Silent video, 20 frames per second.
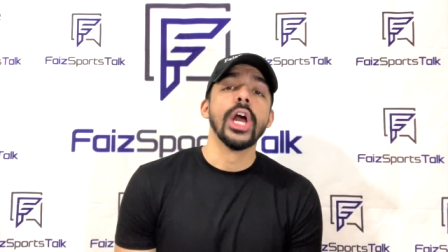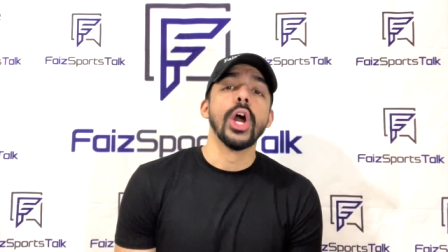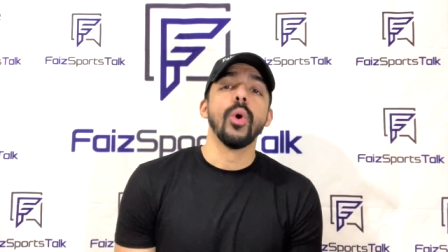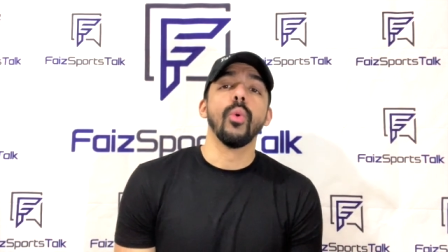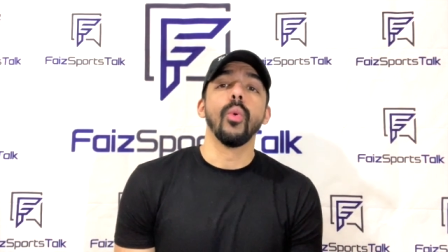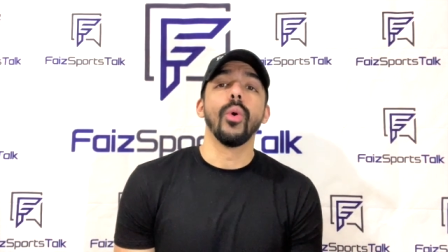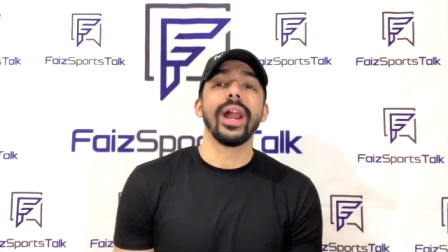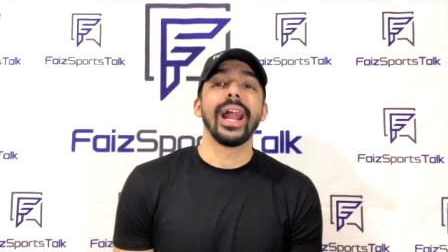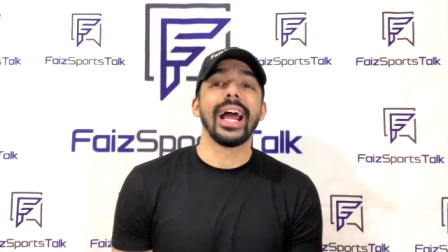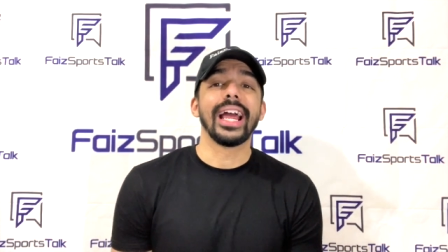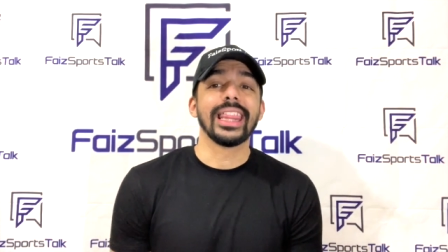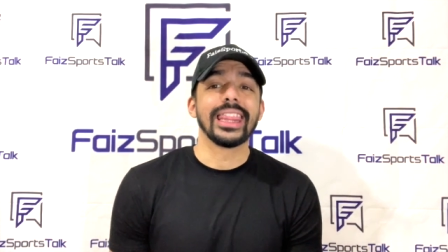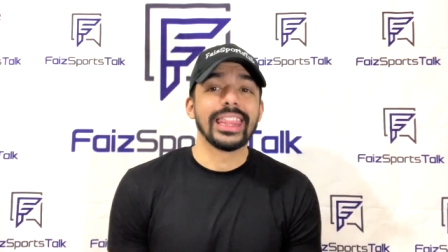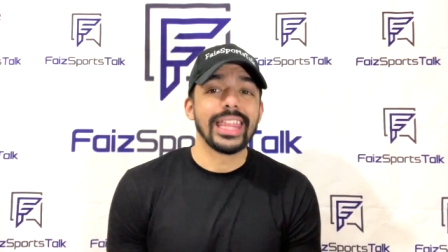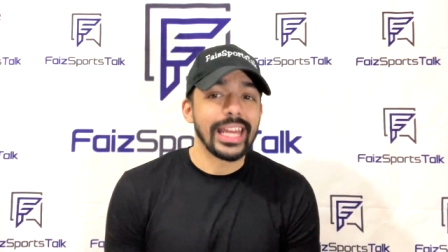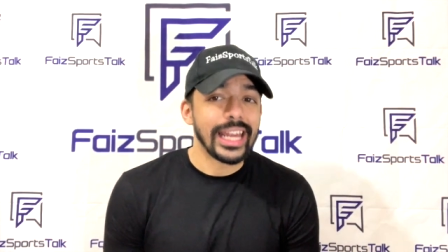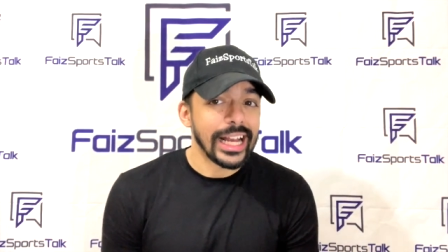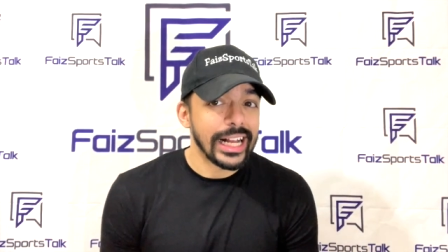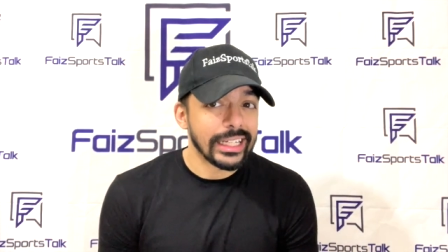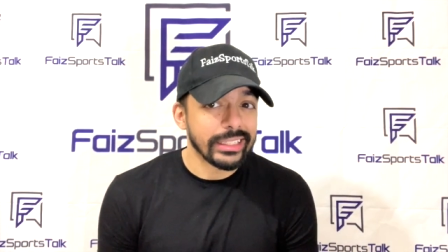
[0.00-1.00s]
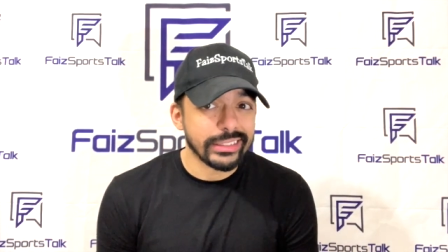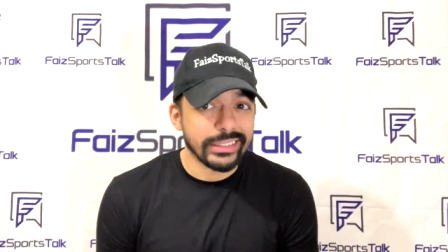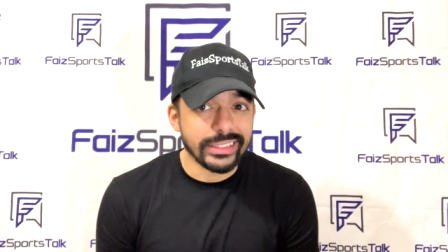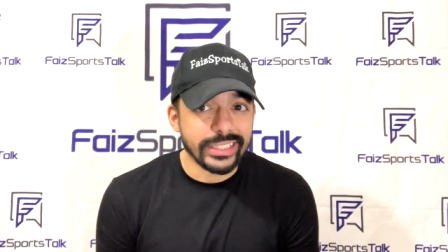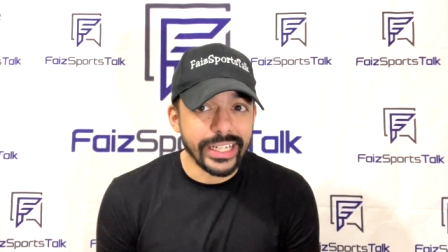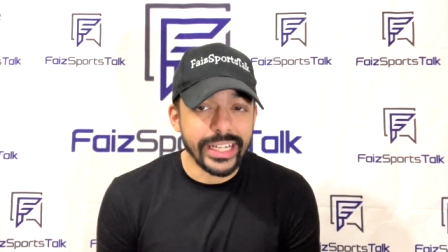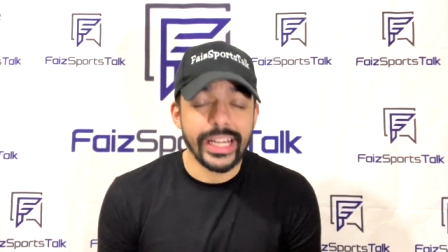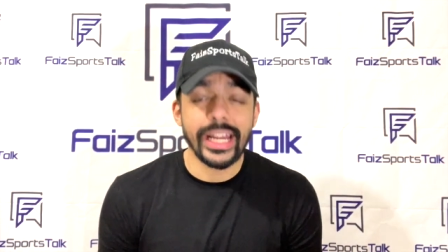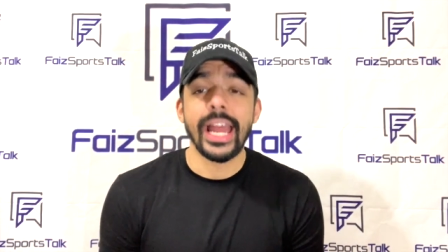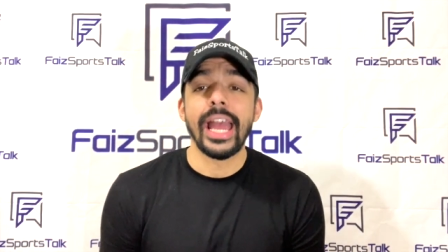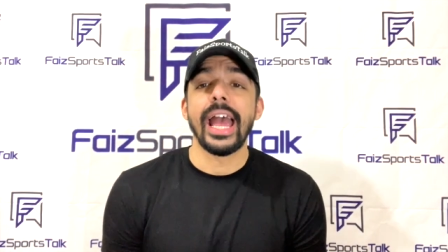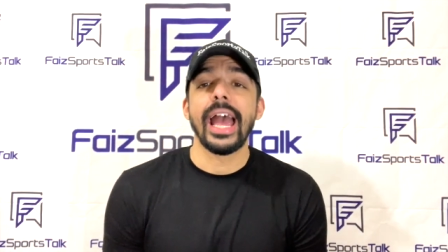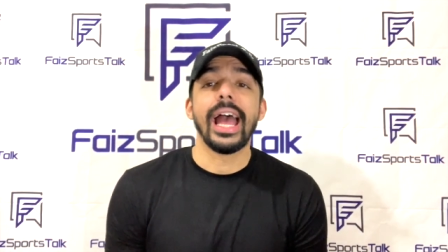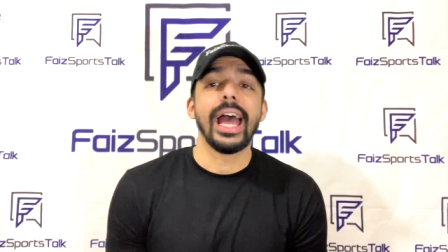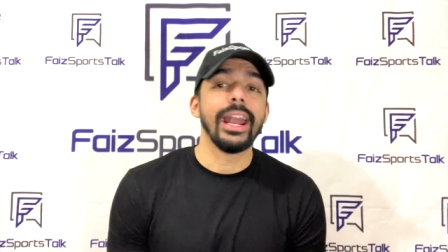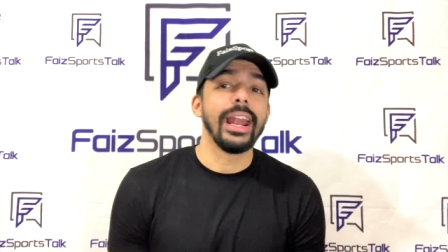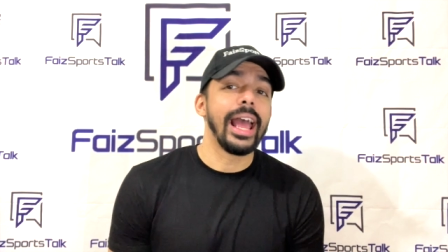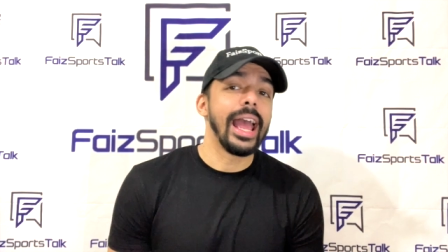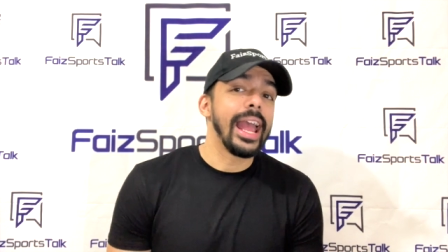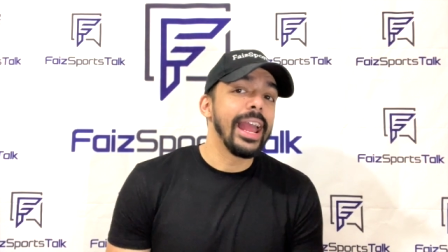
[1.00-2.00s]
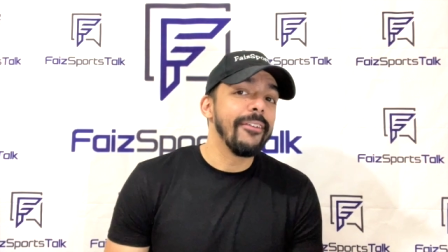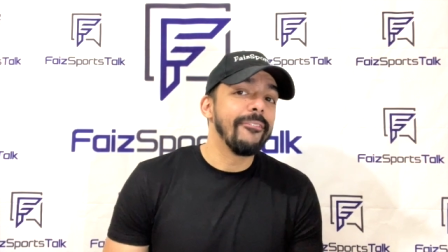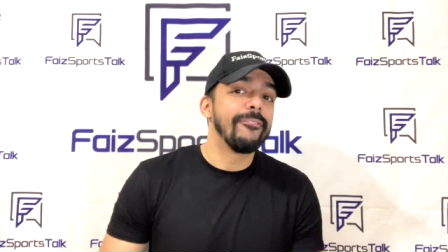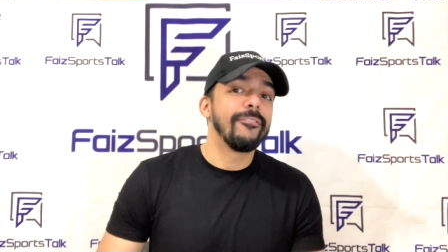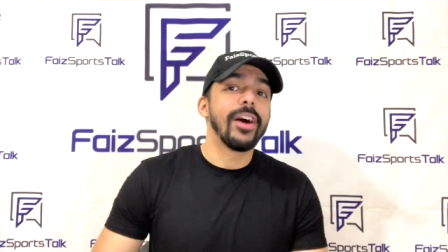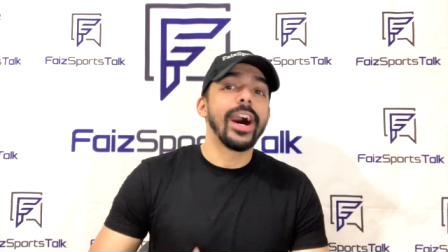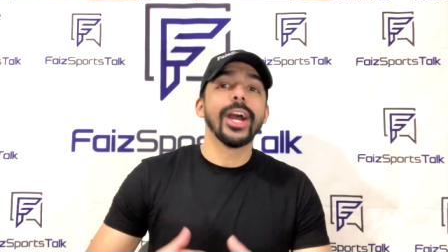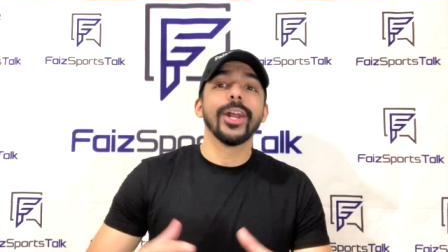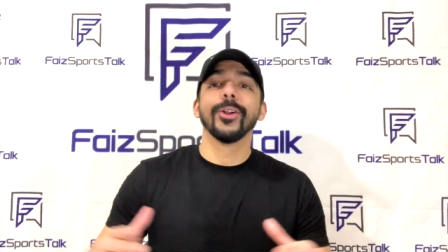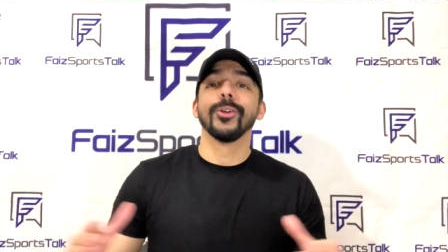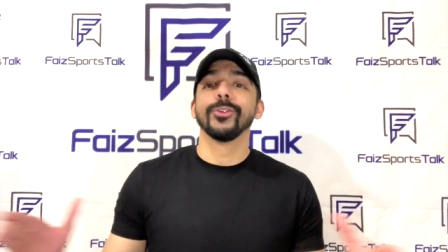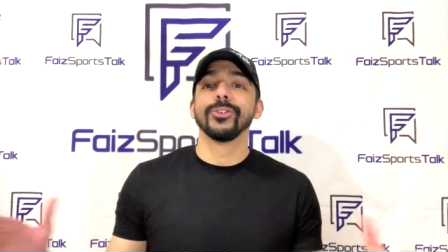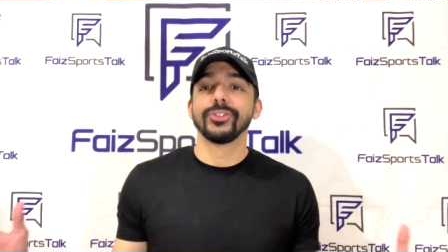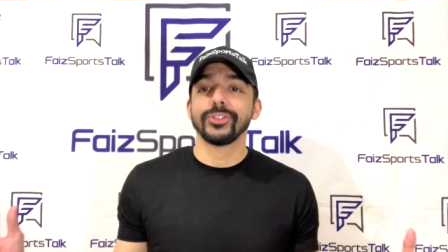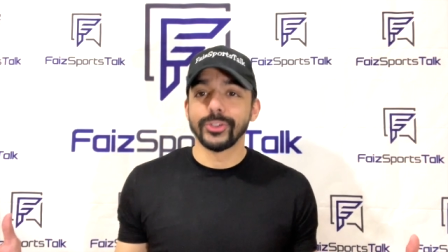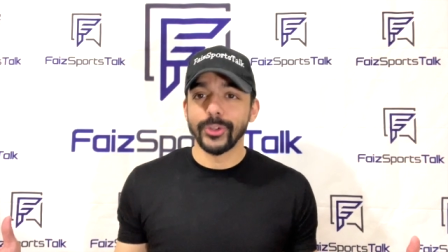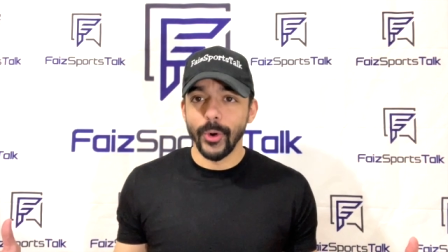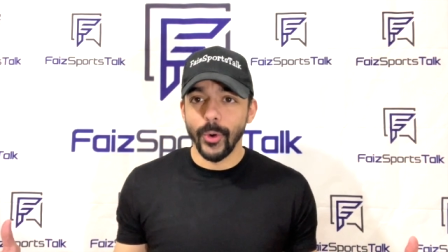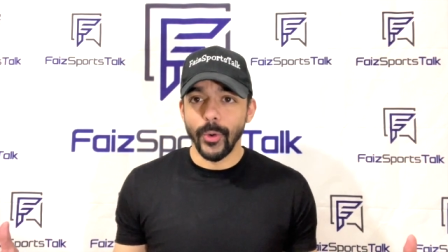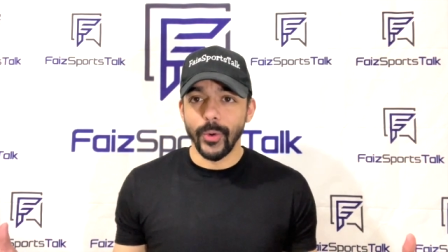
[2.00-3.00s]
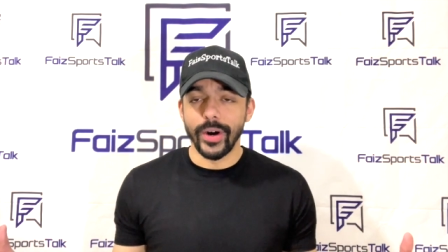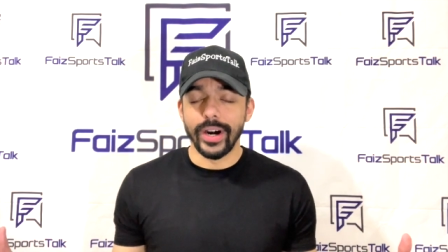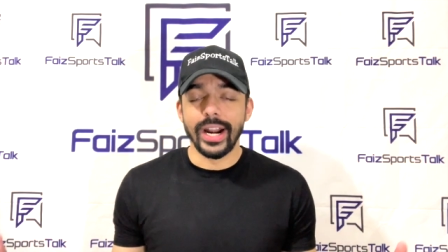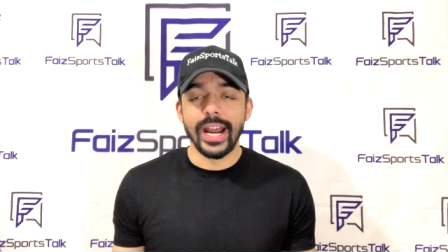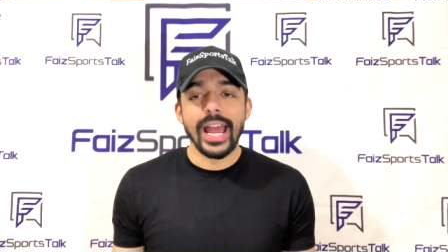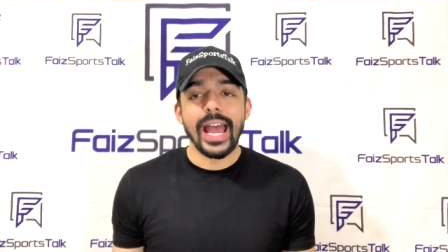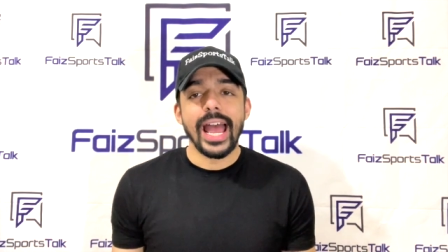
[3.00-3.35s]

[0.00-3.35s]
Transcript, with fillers: what I think I'll see, and a final score